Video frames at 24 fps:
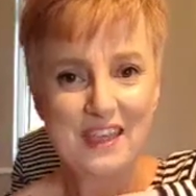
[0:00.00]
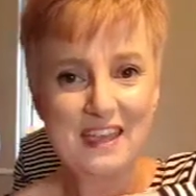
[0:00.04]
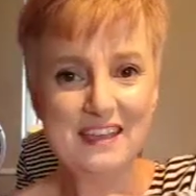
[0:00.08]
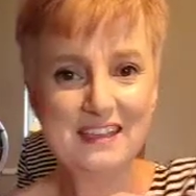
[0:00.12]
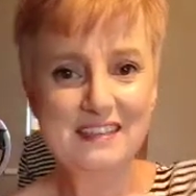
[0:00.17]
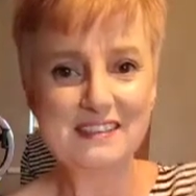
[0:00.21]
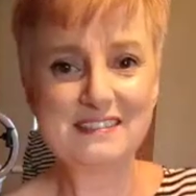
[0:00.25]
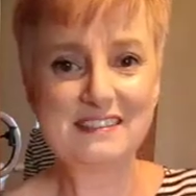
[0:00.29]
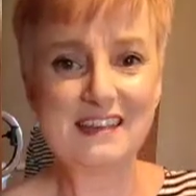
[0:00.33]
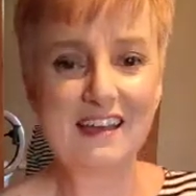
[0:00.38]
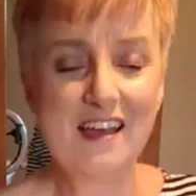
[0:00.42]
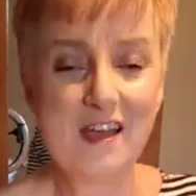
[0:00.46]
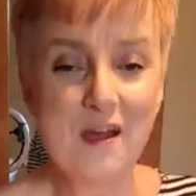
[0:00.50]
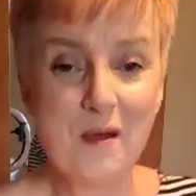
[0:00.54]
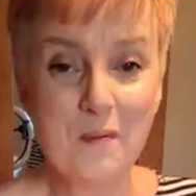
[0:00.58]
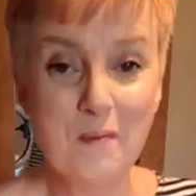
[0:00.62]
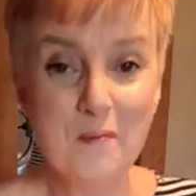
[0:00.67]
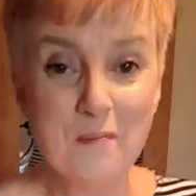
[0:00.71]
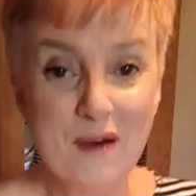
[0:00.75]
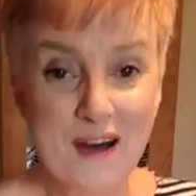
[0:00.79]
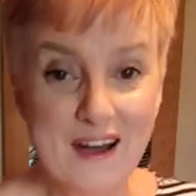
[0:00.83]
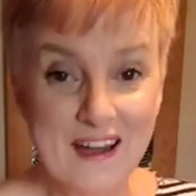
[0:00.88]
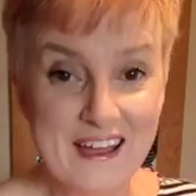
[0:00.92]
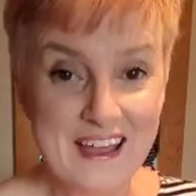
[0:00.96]
is
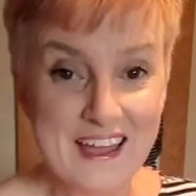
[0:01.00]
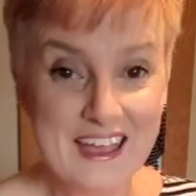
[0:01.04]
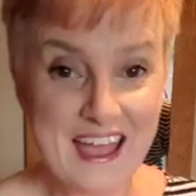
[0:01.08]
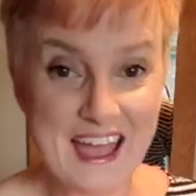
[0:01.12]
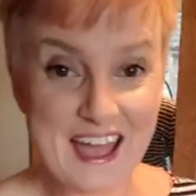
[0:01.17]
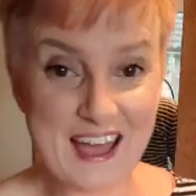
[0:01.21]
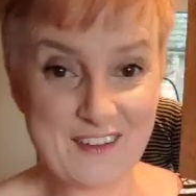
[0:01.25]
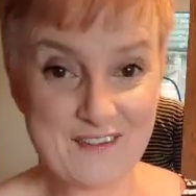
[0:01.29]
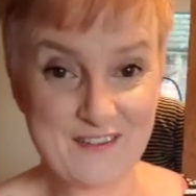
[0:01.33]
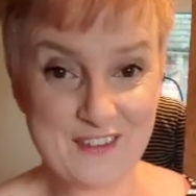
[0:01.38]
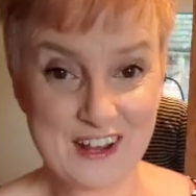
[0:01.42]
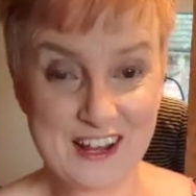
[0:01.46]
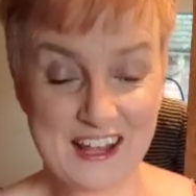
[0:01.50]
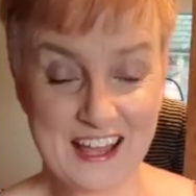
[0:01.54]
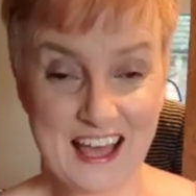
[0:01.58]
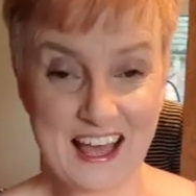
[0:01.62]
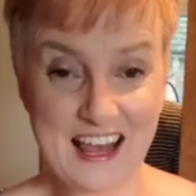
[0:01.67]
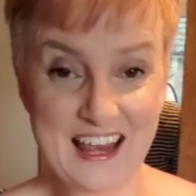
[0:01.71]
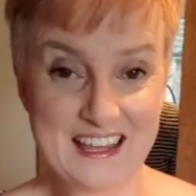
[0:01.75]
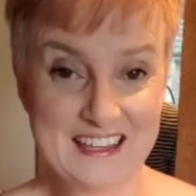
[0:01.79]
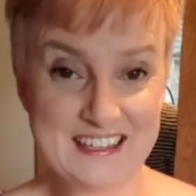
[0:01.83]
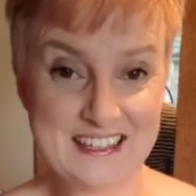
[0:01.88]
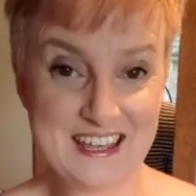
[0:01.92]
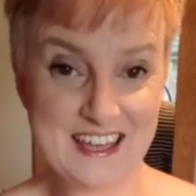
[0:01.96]
my advent
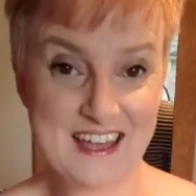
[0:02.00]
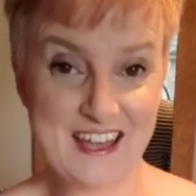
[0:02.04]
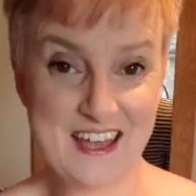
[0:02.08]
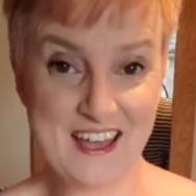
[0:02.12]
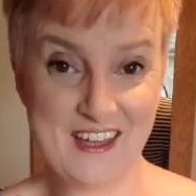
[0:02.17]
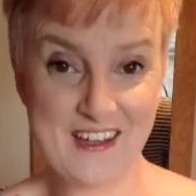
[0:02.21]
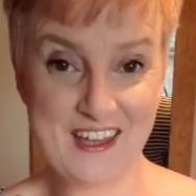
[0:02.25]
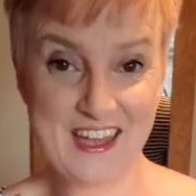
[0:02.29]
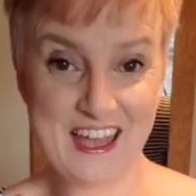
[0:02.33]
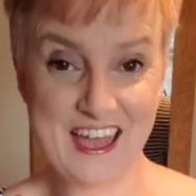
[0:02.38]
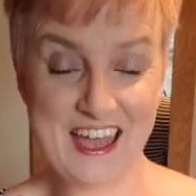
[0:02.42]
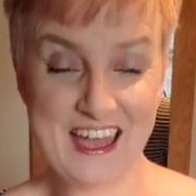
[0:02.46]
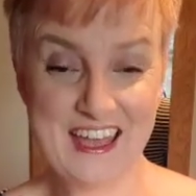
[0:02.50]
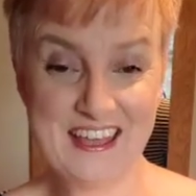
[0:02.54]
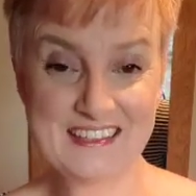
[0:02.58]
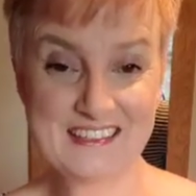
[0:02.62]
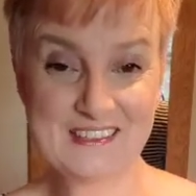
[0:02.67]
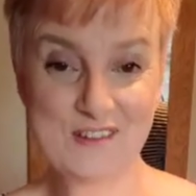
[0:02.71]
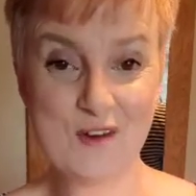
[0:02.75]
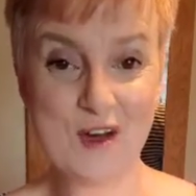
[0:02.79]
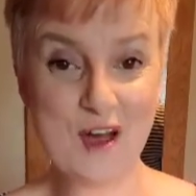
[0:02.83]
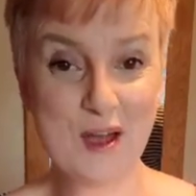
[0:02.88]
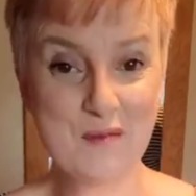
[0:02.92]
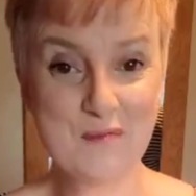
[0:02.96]
calendar. Okay,
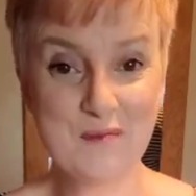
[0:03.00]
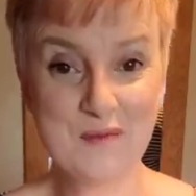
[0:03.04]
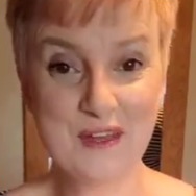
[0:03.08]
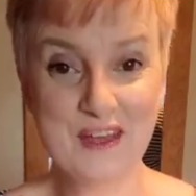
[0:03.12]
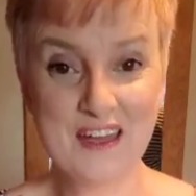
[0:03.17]
so